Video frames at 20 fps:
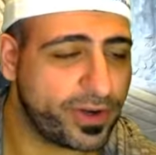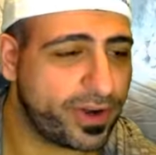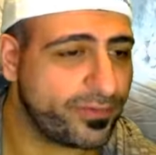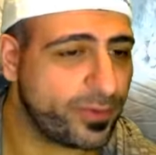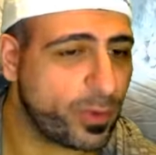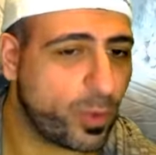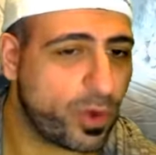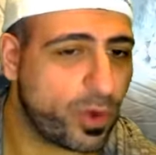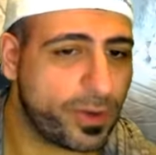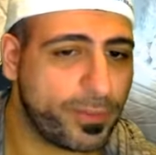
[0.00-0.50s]
have
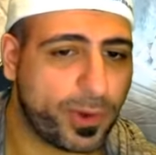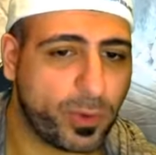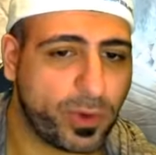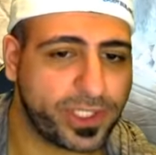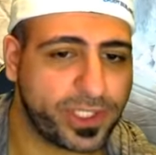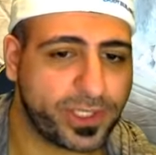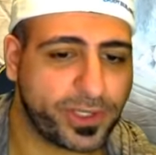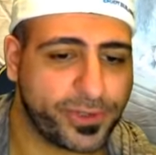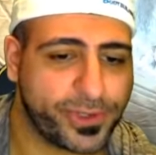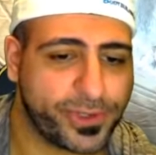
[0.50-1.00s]
to worry about
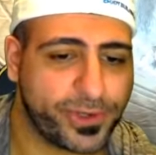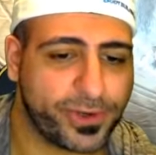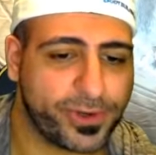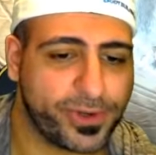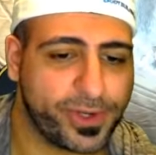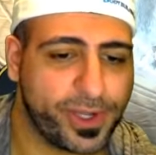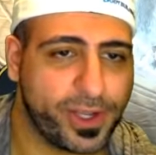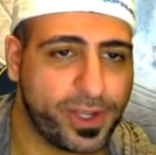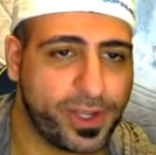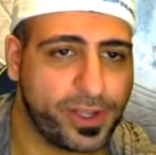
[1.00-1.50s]
wasting your
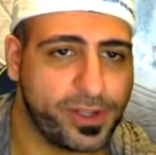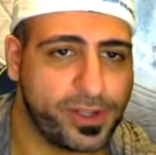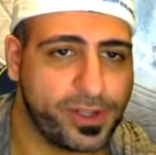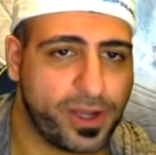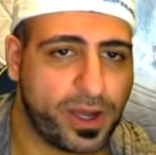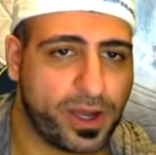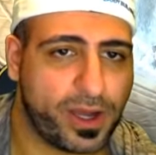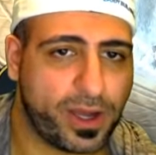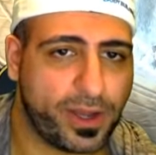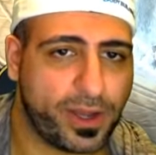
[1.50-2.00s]
turn
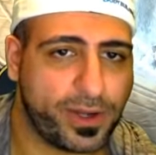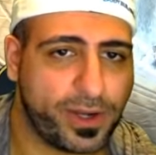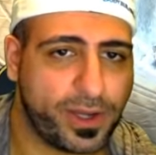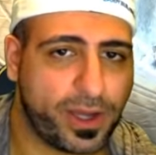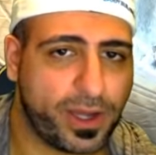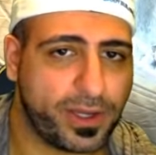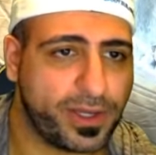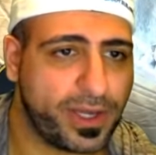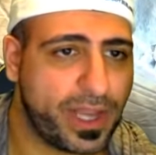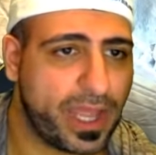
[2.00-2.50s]
on
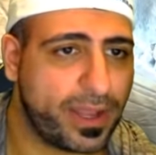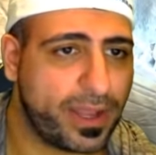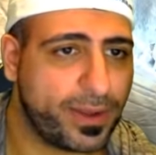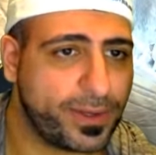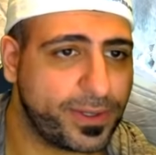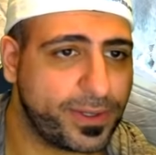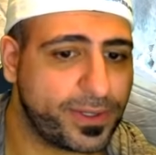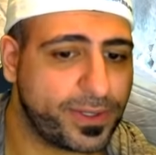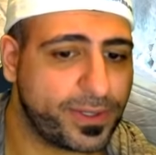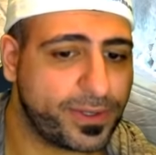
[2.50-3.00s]
that
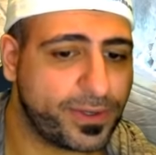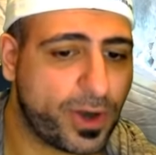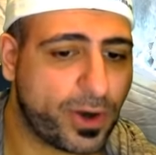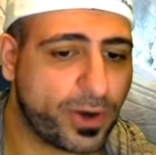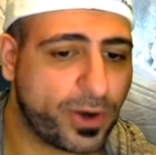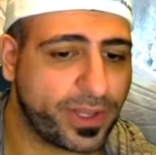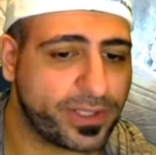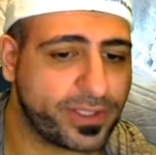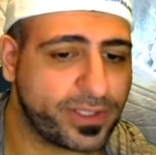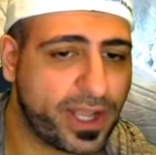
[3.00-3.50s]

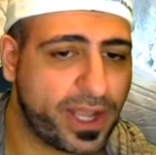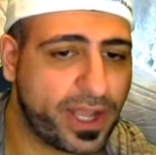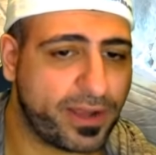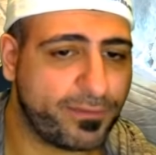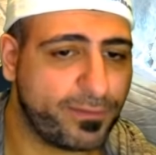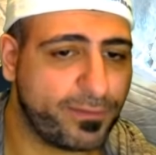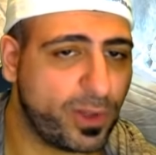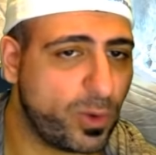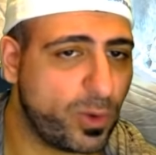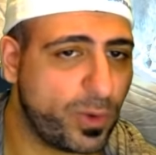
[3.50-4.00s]
targets that
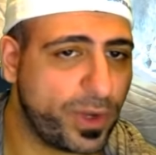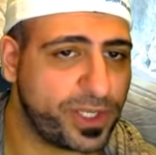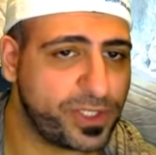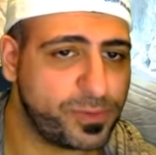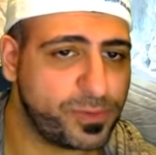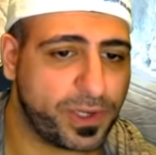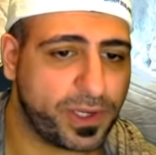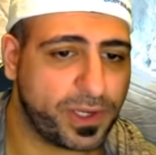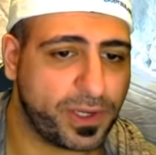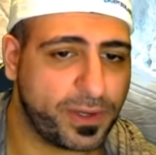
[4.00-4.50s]
have low
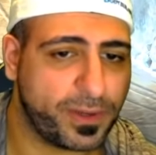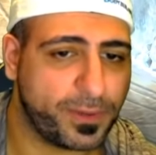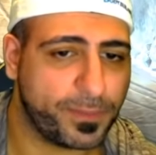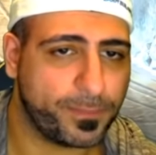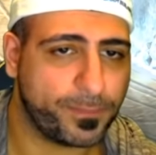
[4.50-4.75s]
HP.